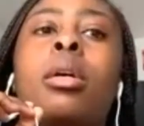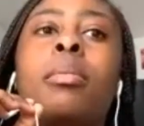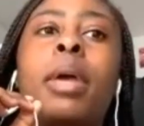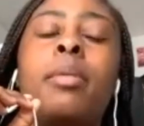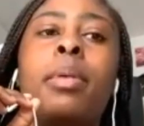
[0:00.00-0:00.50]

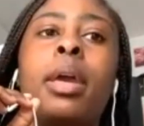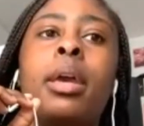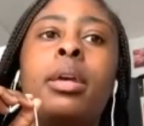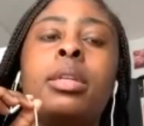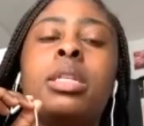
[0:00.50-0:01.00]

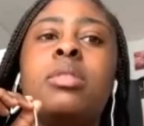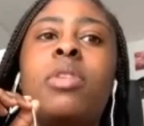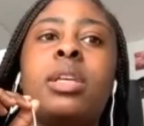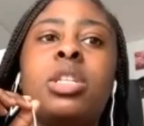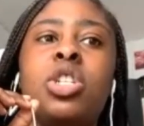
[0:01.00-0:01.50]
maybe
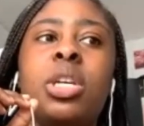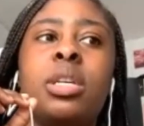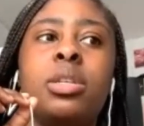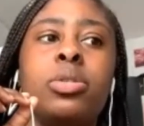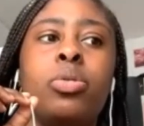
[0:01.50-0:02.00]

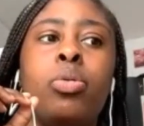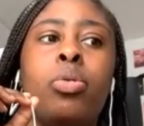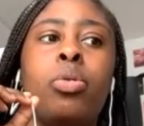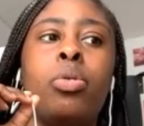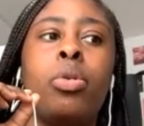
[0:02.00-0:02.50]
disadvantages
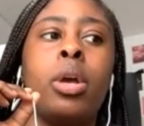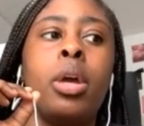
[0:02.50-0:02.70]
or